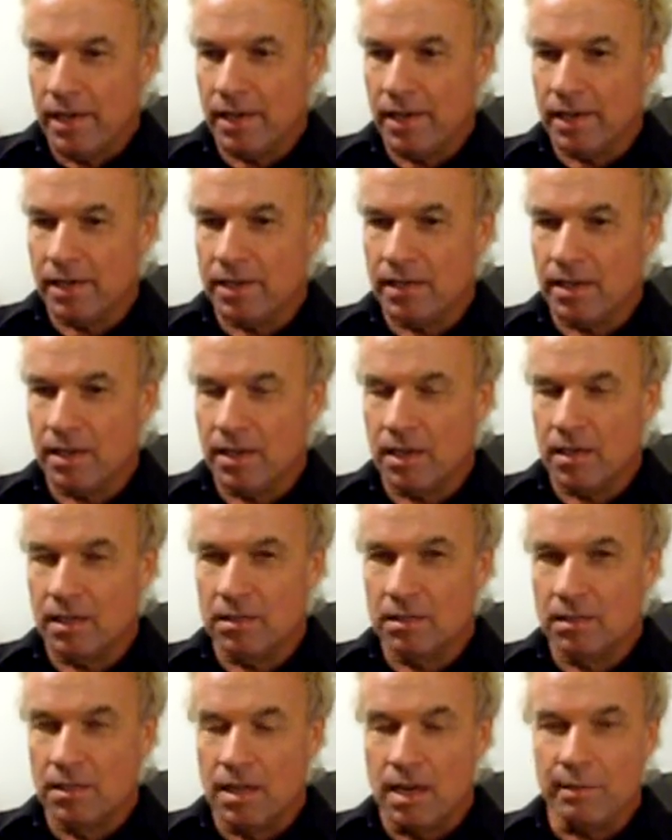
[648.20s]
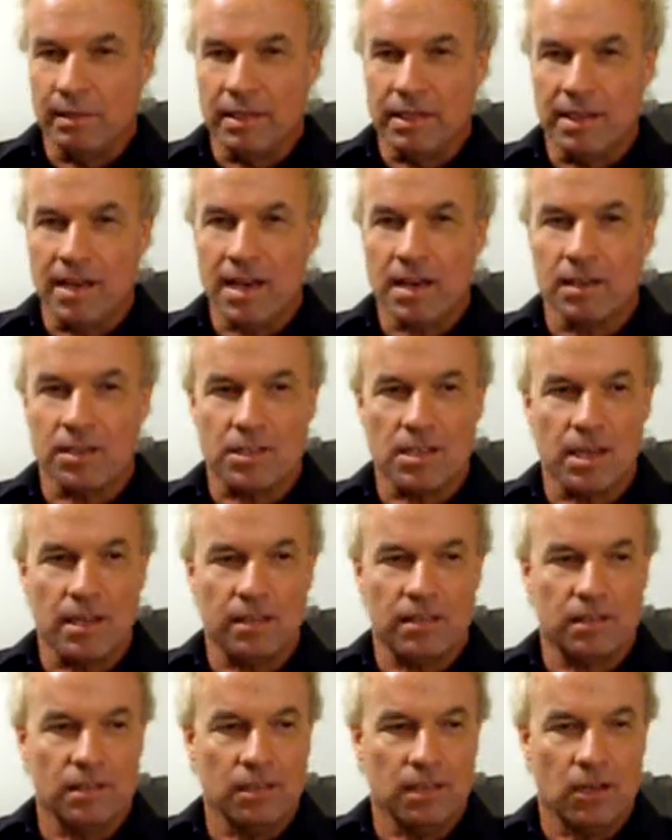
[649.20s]
and, I mean, God, it's
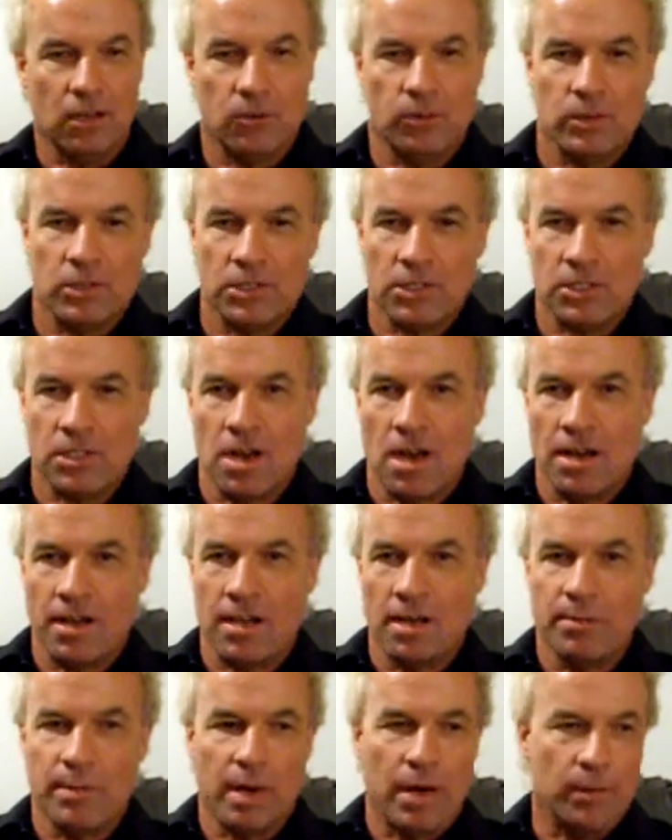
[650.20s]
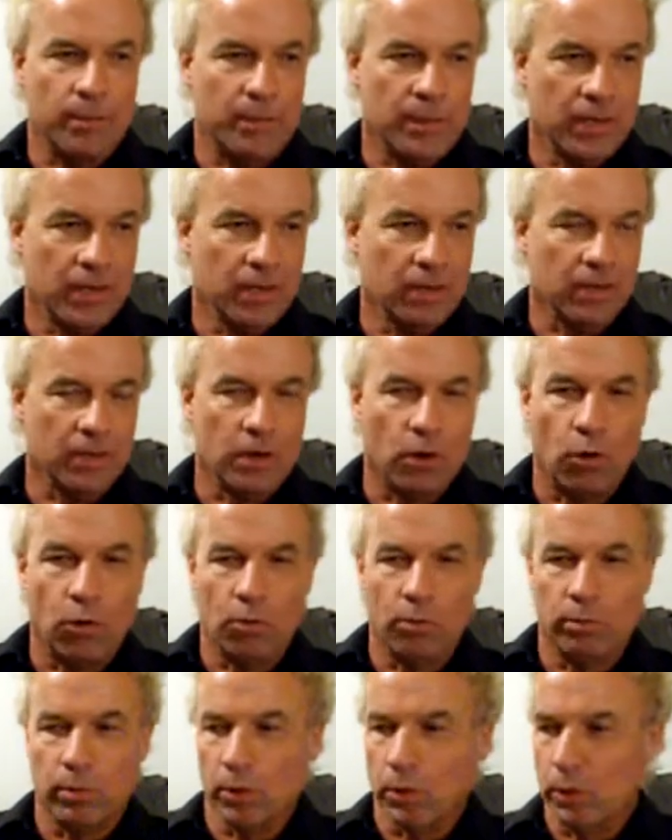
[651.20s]
not, you know, we're just talking about beer and
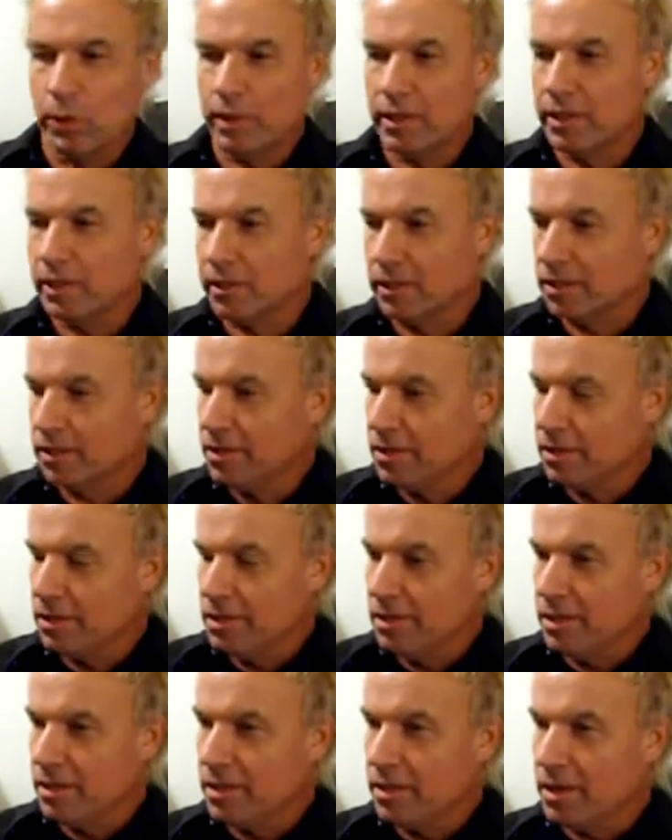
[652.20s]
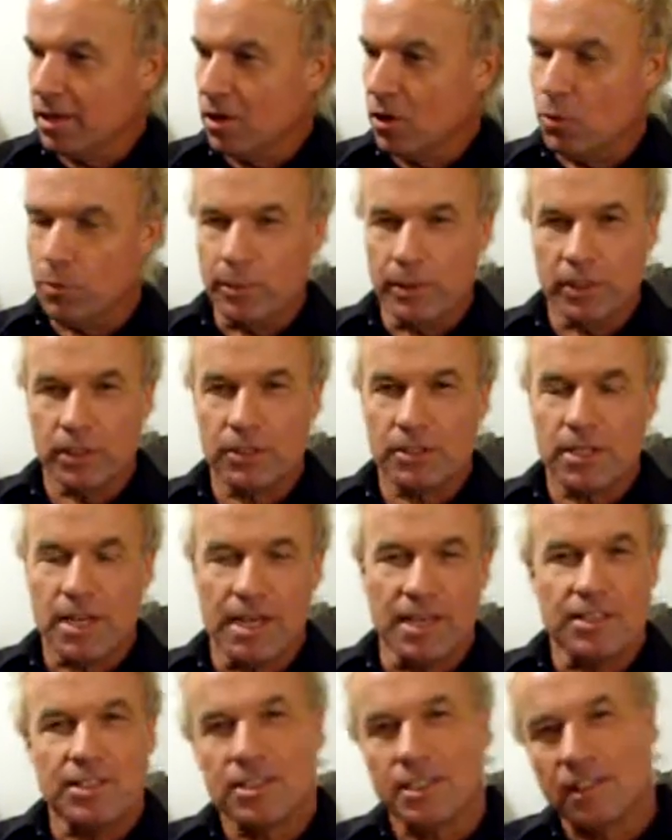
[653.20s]
home brewing and, you know, beer
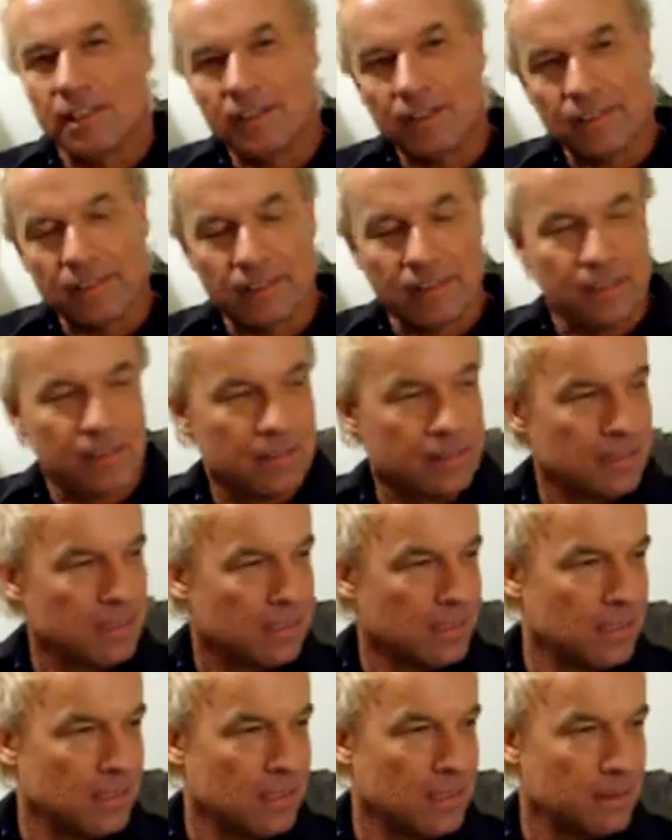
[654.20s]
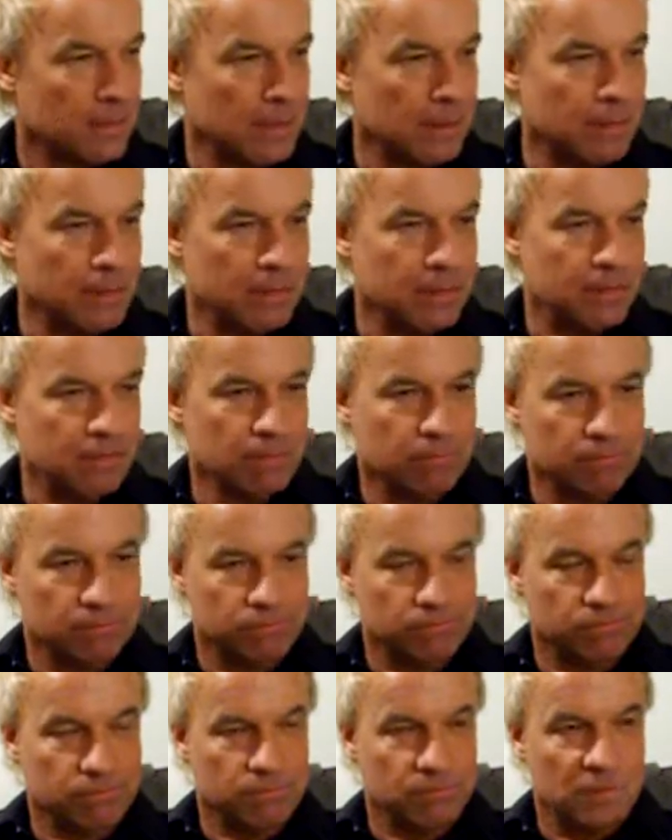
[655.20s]
tasting and maybe
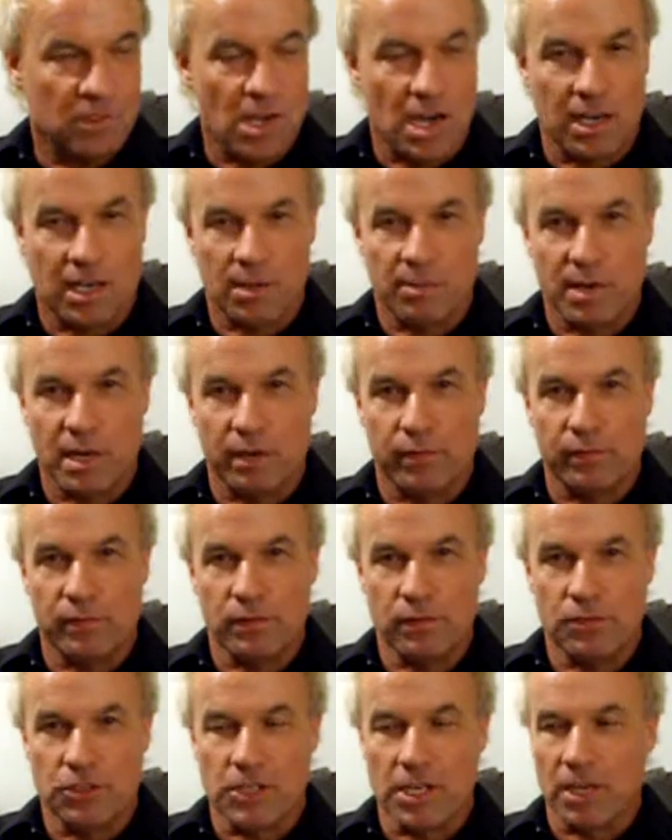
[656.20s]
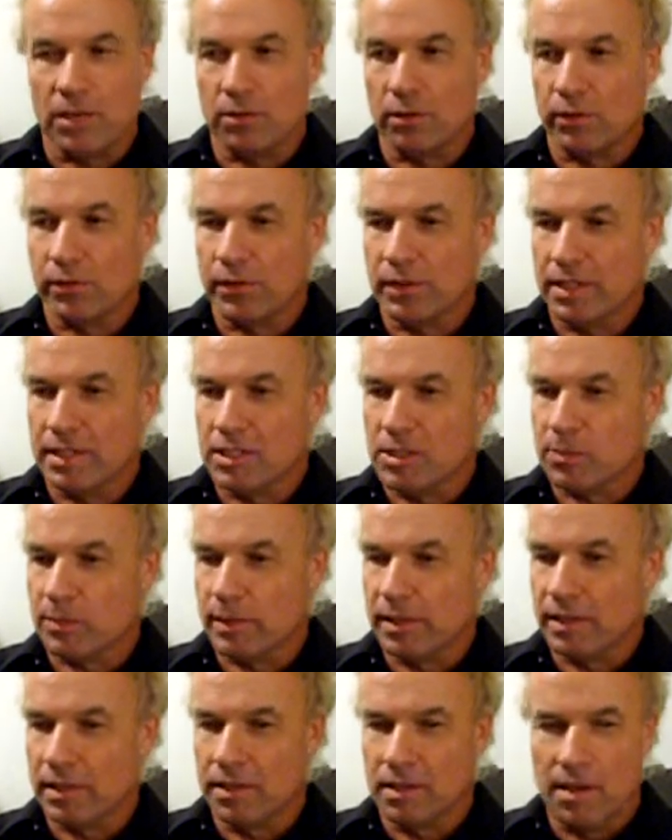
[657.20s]
talking about a few general things,
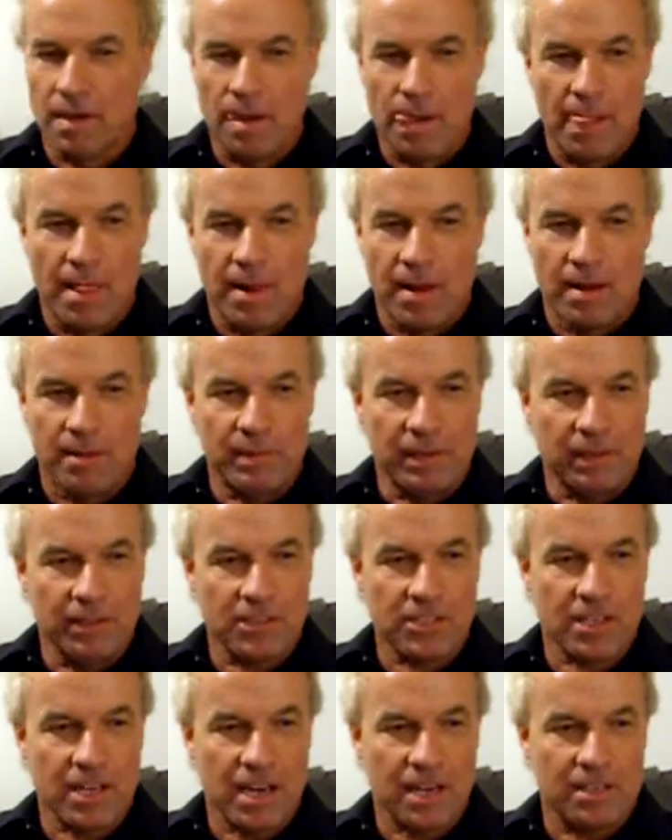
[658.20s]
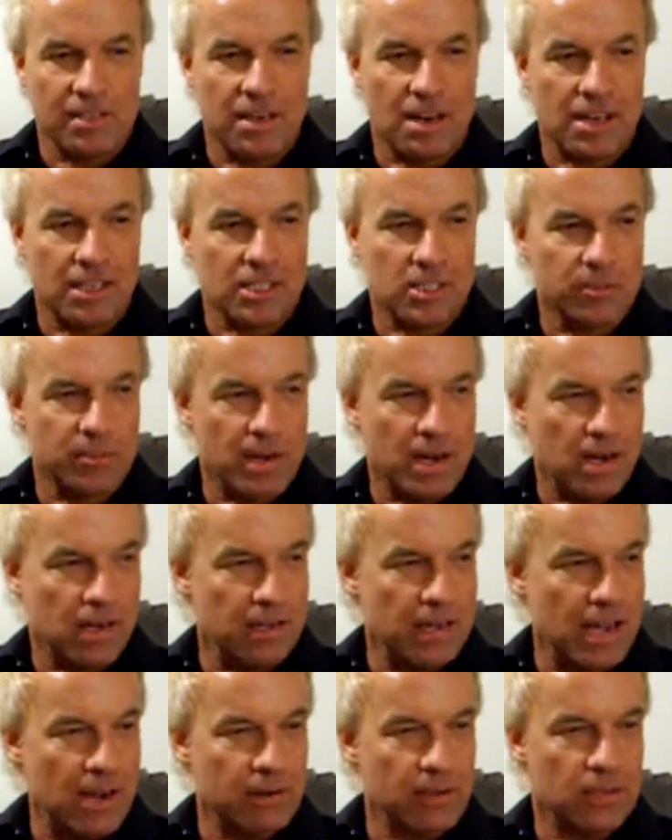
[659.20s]
but, I mean, this guy talks
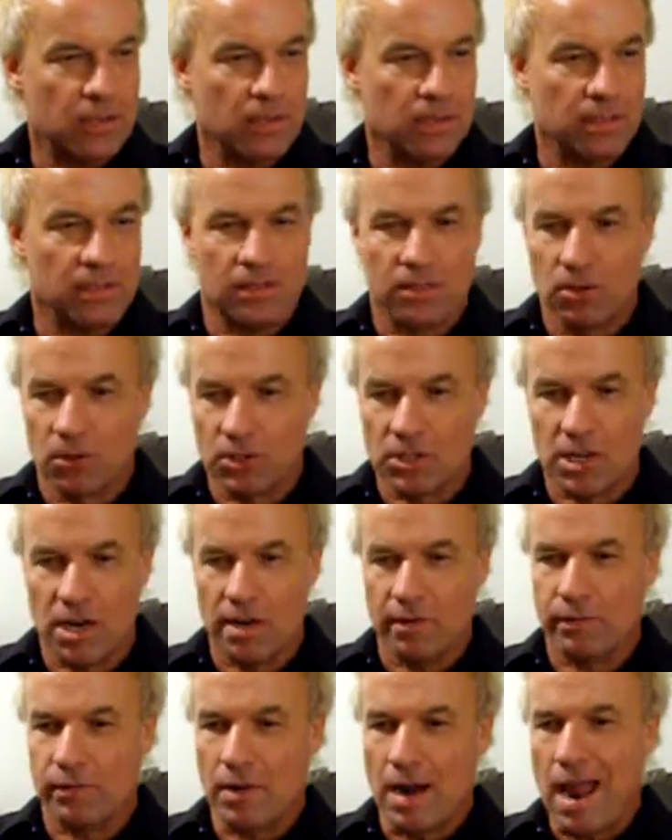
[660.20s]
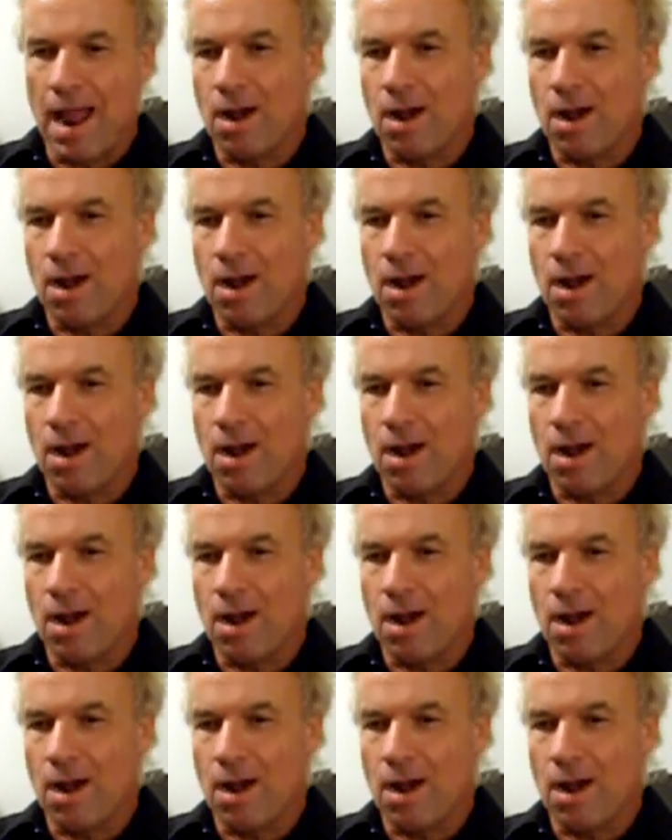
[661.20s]
about how he goes on for